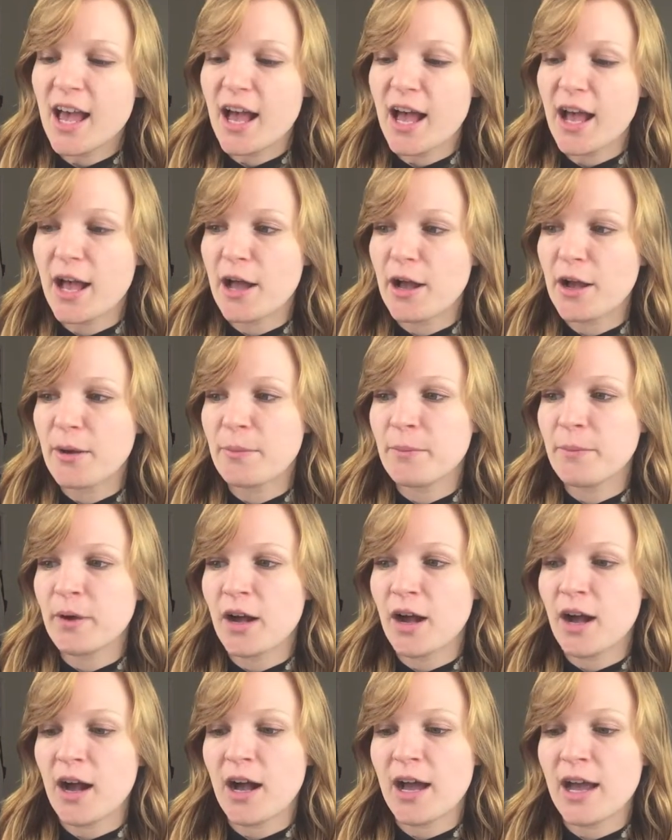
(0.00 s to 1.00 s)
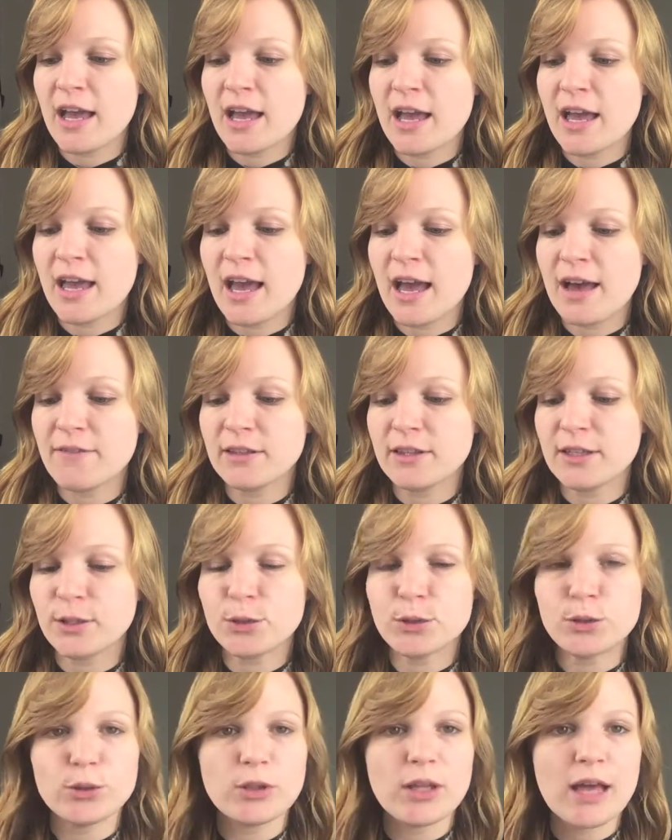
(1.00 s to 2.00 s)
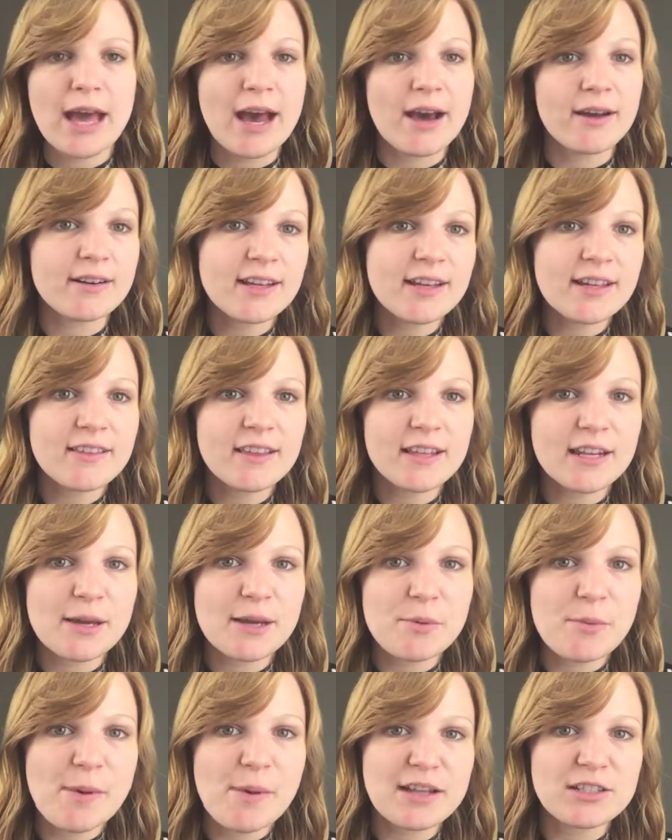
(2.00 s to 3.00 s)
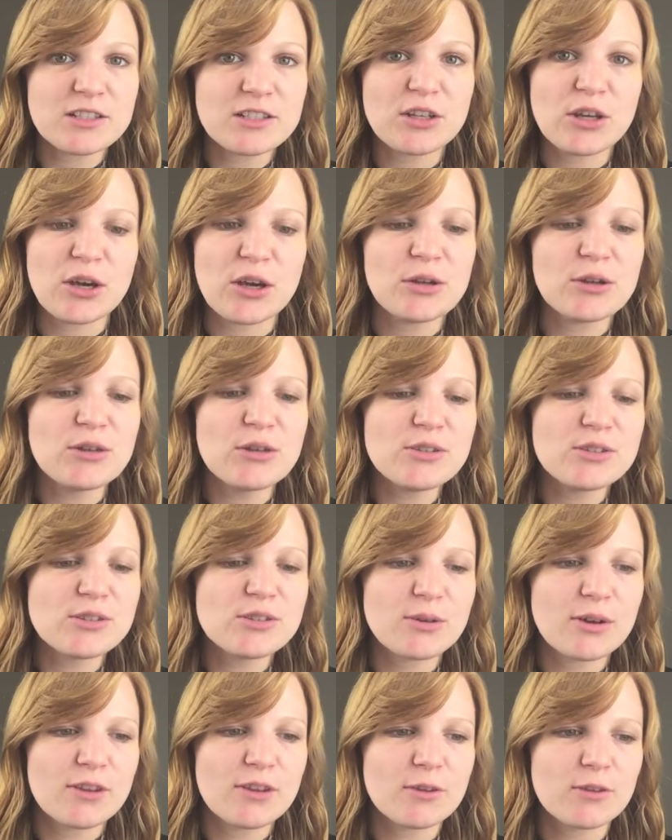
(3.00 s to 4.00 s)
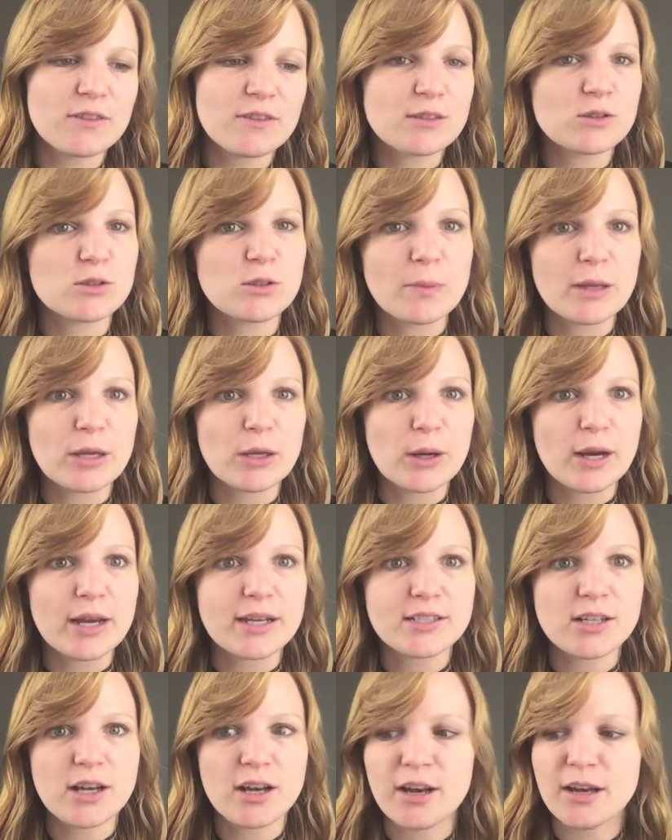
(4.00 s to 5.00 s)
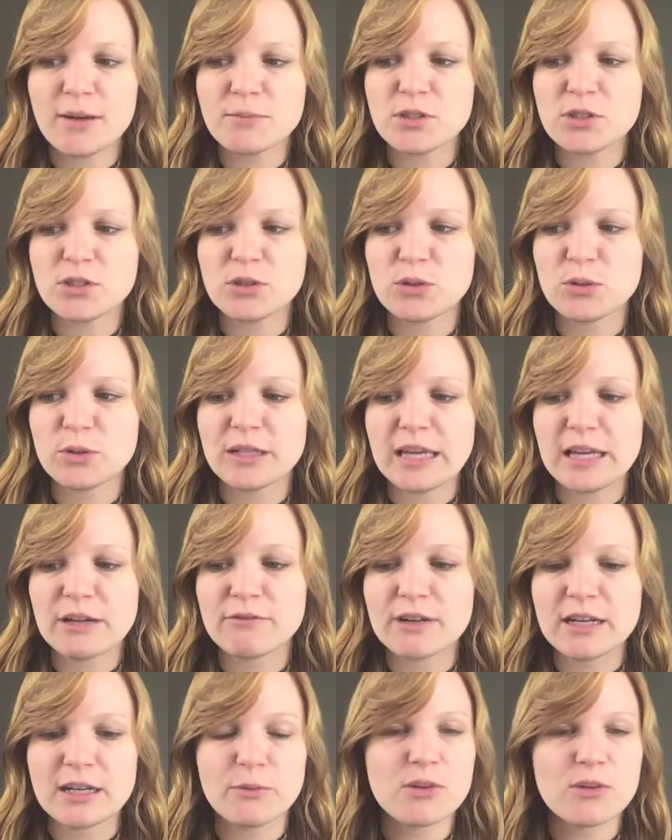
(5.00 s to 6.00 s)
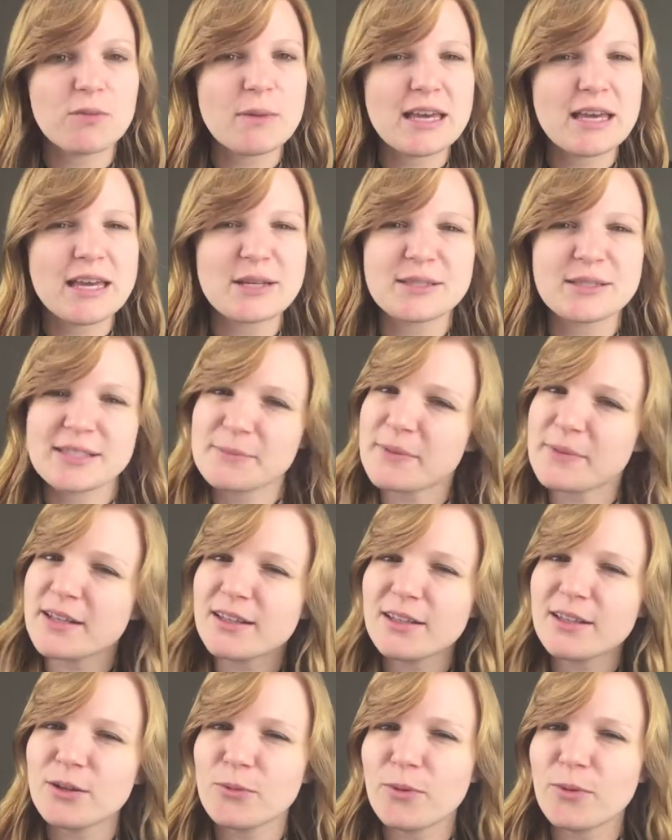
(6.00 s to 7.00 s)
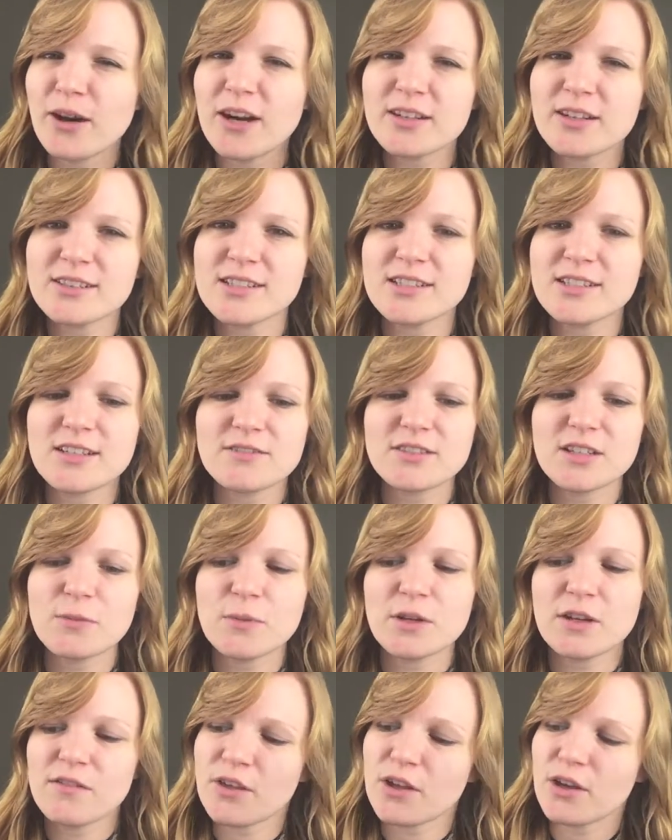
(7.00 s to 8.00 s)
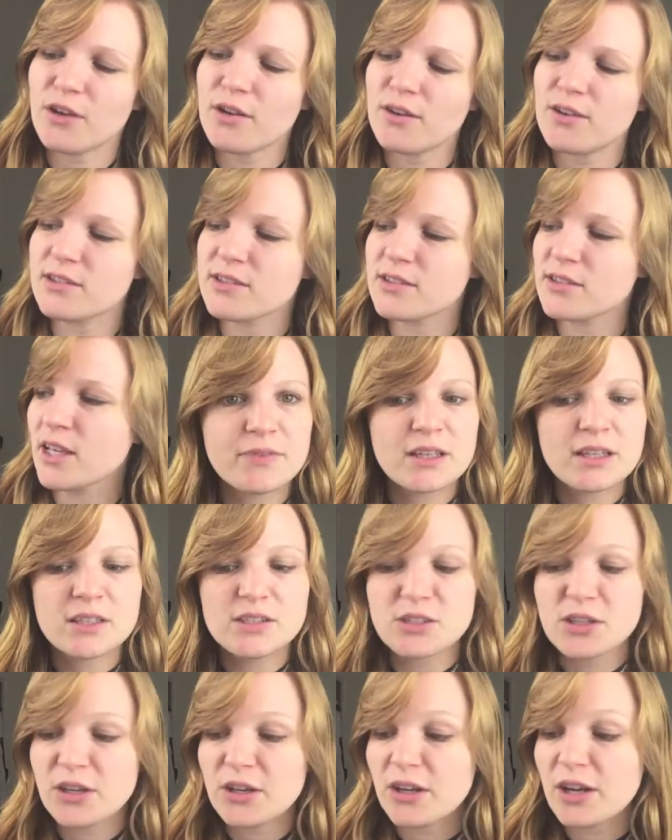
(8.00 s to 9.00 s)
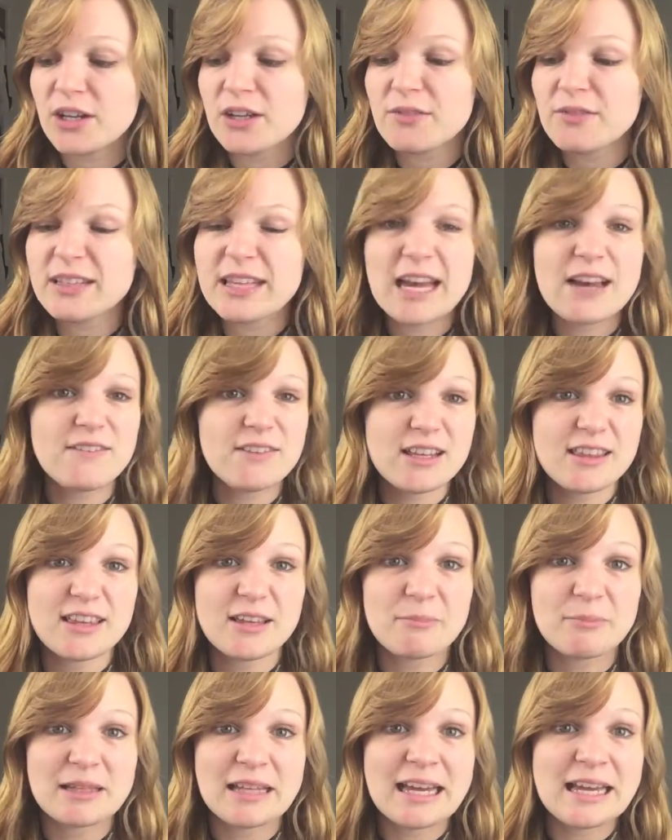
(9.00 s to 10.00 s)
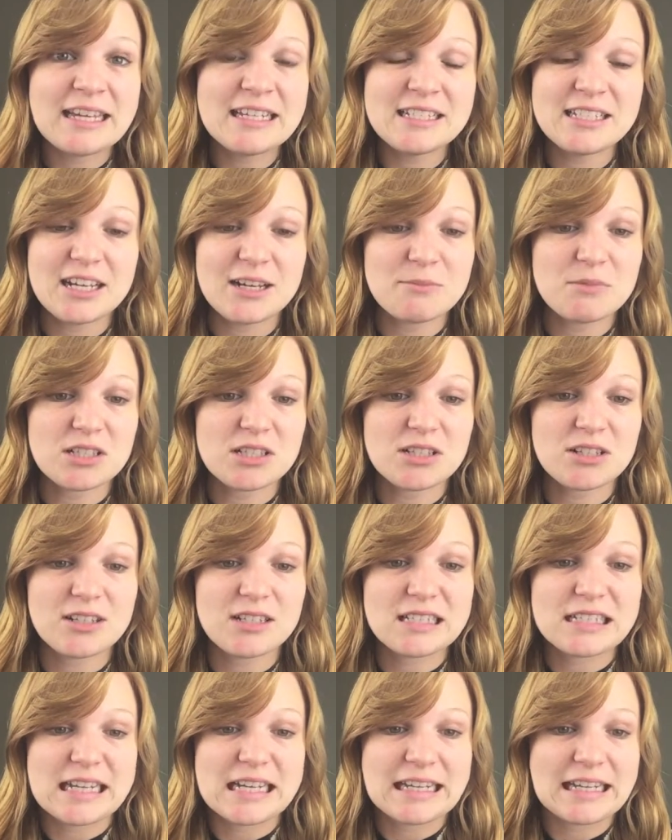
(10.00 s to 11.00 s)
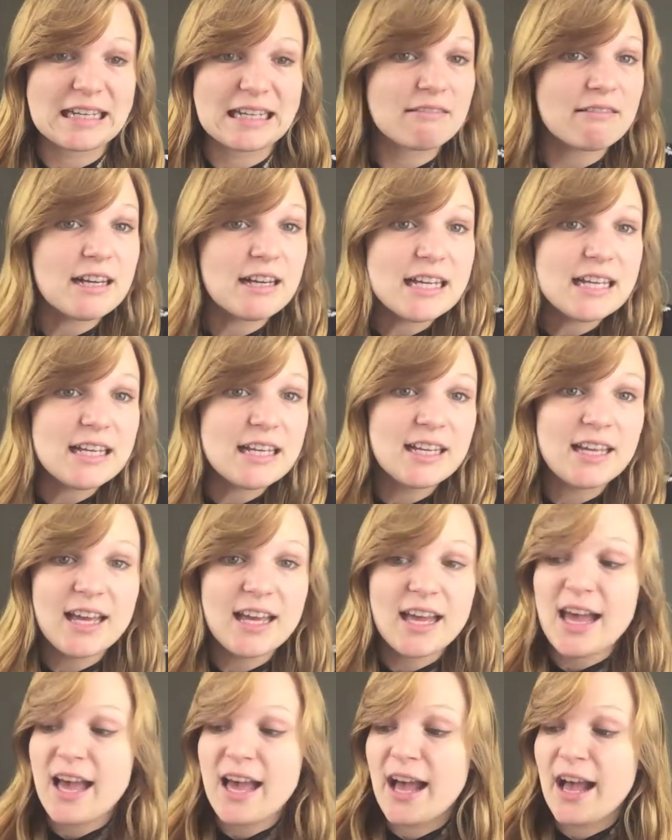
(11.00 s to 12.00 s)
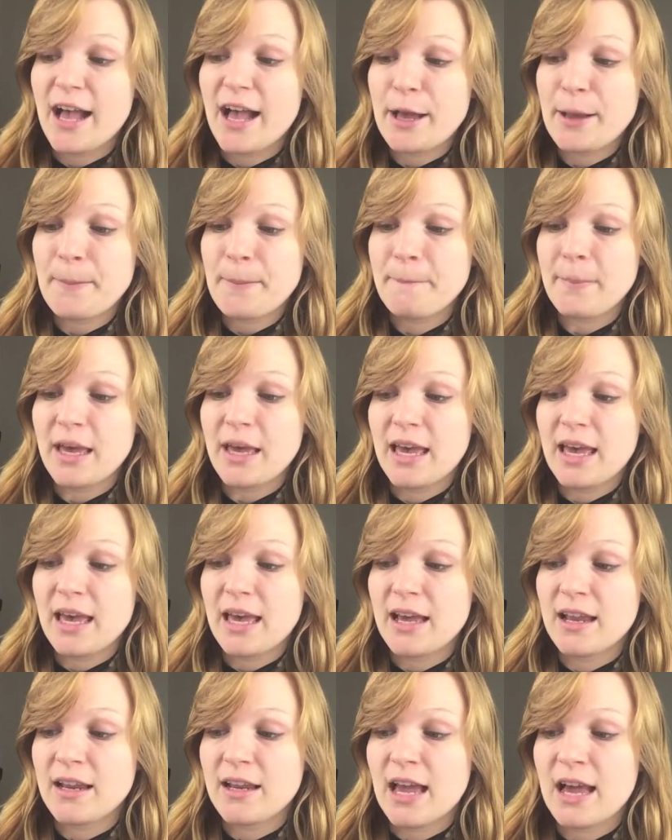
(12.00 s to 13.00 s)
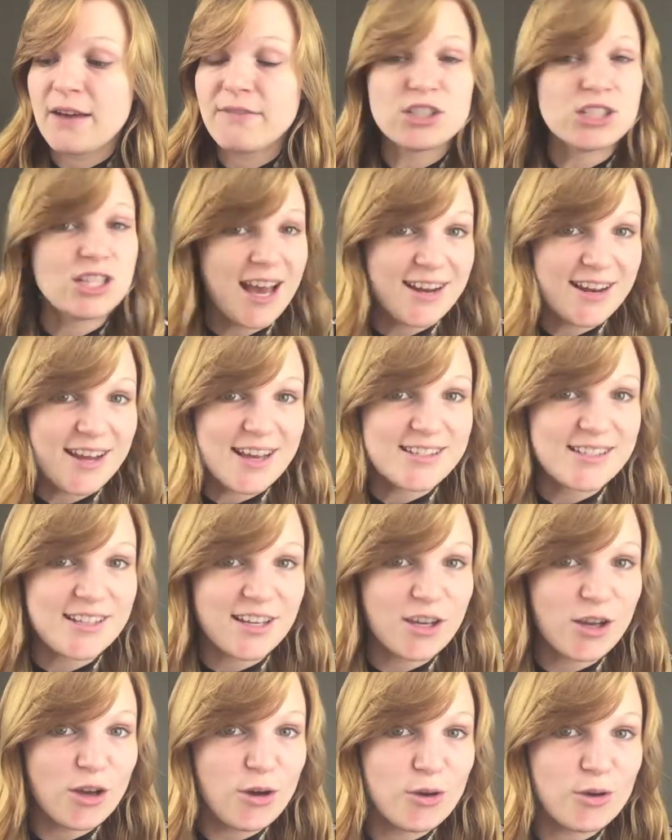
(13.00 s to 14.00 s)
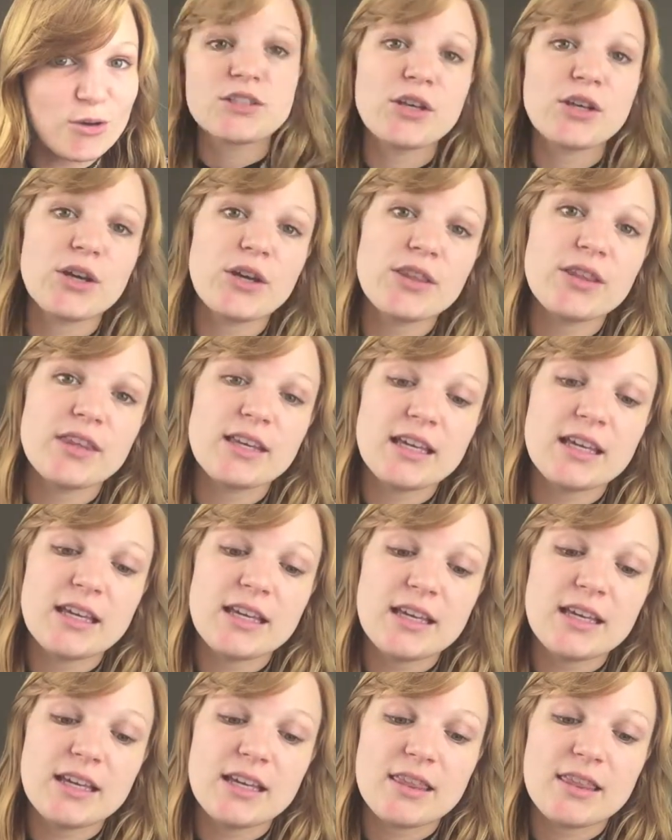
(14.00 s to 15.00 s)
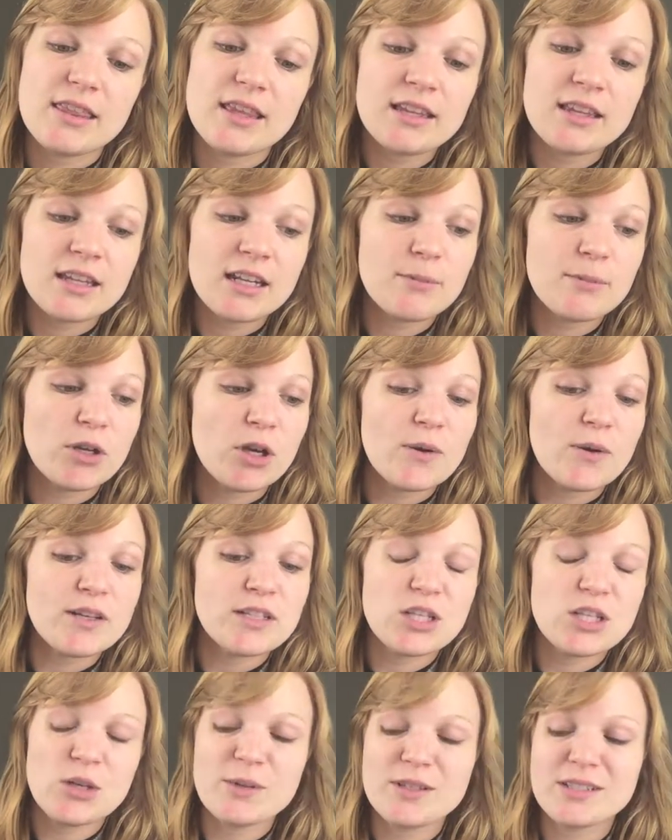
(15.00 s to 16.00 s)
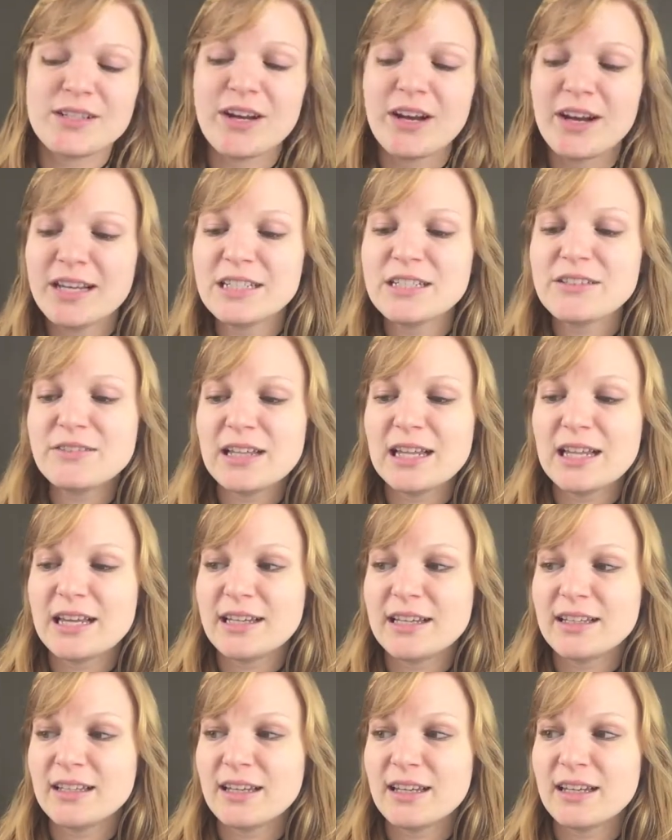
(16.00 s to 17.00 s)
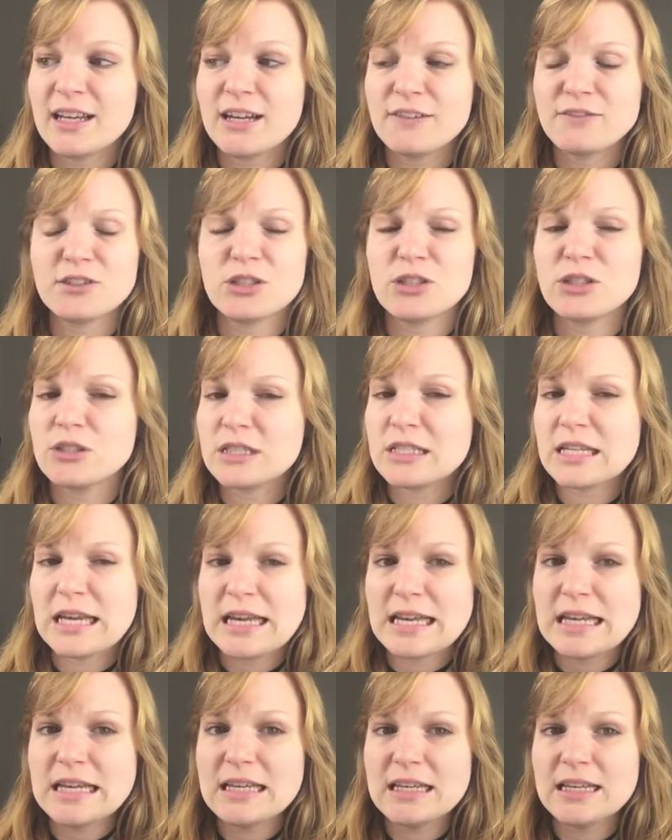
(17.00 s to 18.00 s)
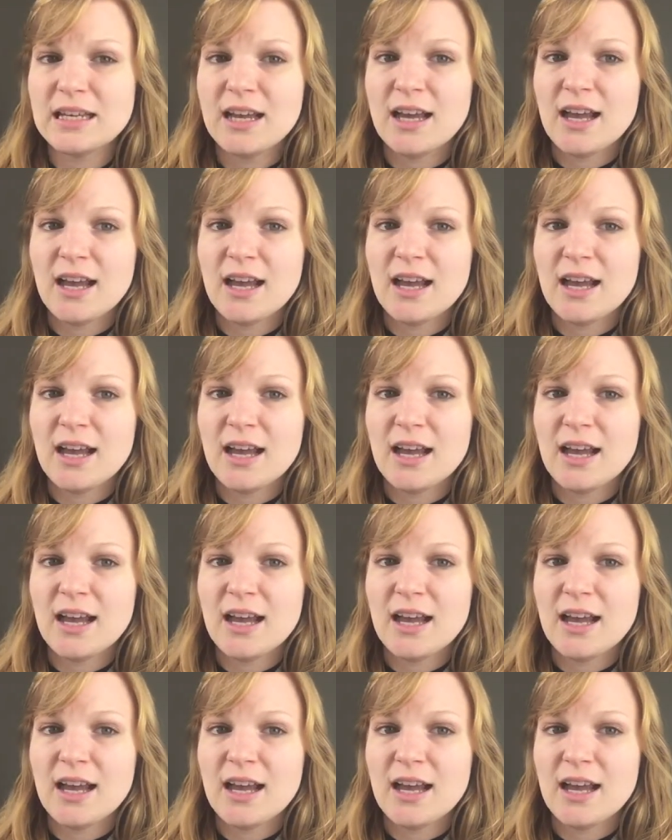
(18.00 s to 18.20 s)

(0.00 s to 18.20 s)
I have a little outing that I'm about to go to, so I thought this would be a great time to do a get ready with me because it's been a little while since I've done one of those. So I don't really have anything planned, I'm just going to start getting ready and have a chat as I go. So the thing that I'm going to is kind of like an afternoon tea.